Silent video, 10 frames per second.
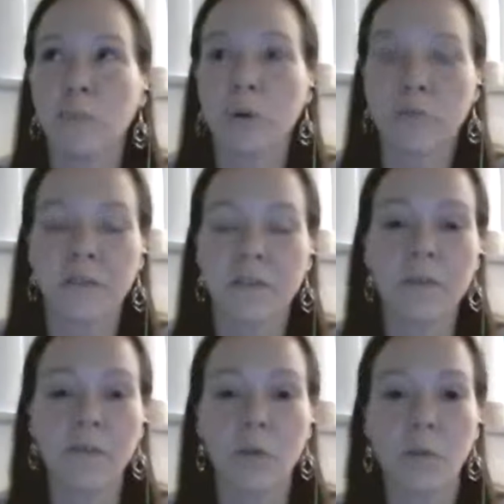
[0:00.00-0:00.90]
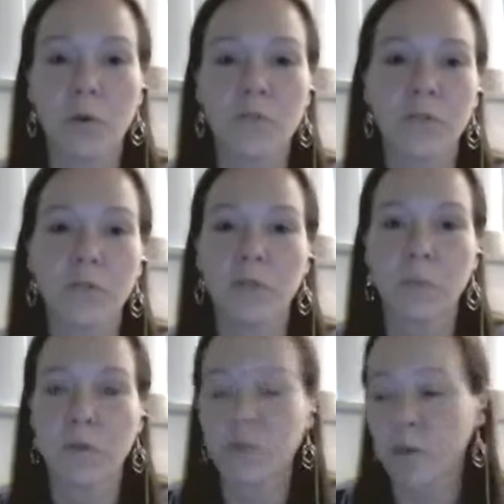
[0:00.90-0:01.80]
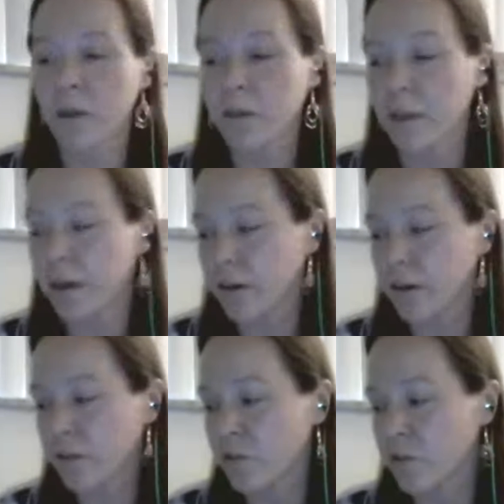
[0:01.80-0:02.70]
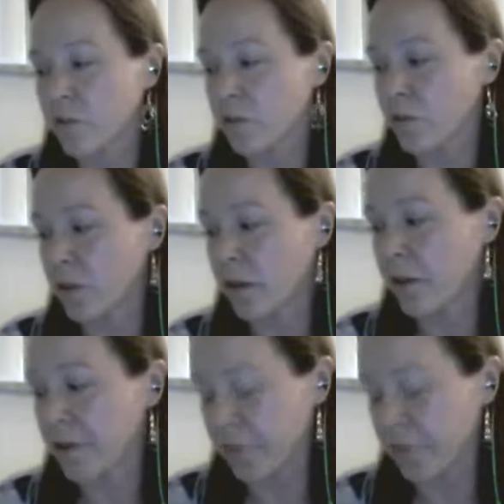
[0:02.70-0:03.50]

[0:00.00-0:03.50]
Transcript: something so personal as spirituality. I just couldn't do that. I don't know.